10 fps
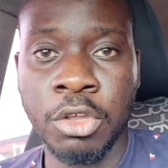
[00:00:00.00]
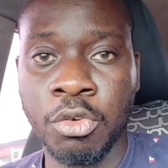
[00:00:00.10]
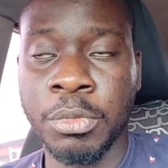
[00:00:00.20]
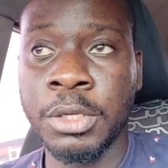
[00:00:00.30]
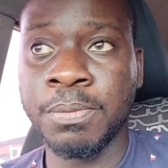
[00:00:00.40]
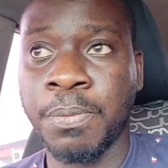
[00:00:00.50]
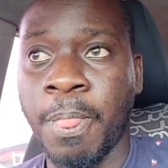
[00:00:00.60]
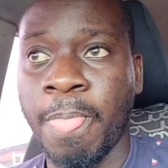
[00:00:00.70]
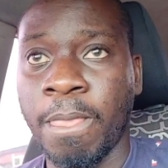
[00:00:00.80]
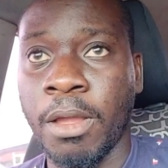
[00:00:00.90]
Kiyomi.
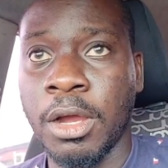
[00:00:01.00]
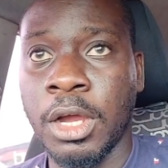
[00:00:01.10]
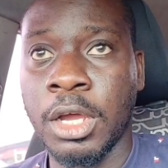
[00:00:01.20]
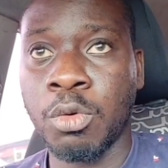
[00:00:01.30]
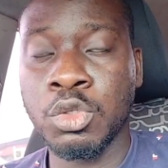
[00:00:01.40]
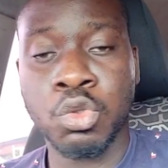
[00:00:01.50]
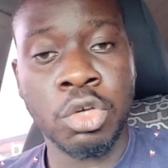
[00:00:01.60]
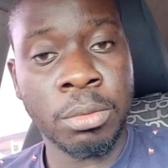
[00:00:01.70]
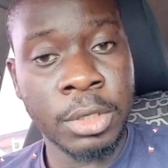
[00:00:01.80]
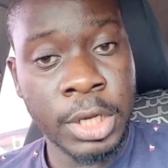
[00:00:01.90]
I want to
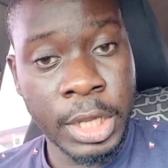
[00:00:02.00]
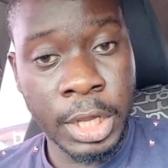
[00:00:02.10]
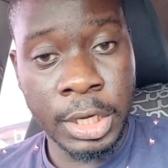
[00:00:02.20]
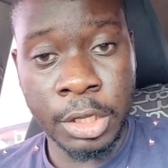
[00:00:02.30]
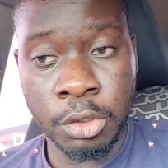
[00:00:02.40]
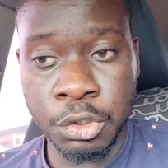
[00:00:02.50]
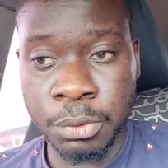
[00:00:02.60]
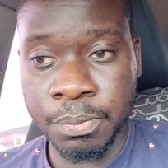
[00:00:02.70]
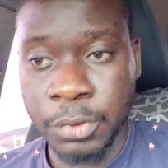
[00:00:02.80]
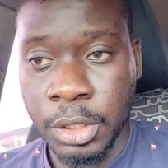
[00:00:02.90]
talk about Leke Adeoshi.
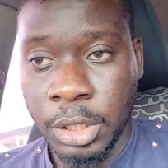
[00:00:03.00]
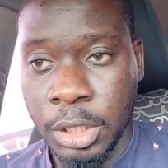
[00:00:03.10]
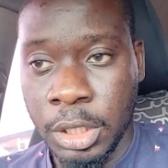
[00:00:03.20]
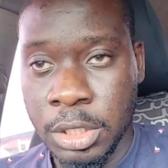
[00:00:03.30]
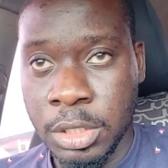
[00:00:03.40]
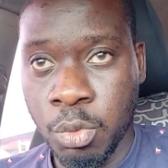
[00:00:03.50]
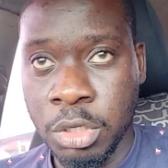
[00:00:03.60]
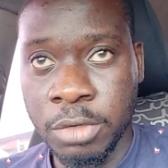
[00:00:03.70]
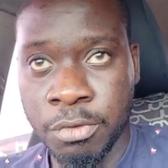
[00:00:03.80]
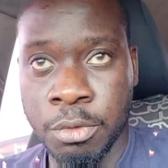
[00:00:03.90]
He's a
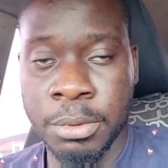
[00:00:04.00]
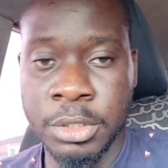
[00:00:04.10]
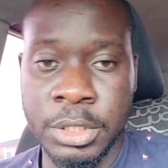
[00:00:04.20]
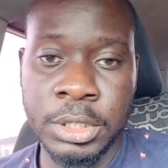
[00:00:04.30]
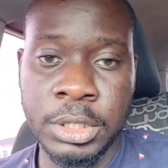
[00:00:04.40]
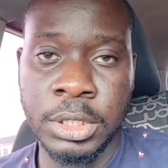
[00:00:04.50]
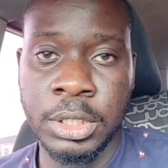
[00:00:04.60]
wonderful person.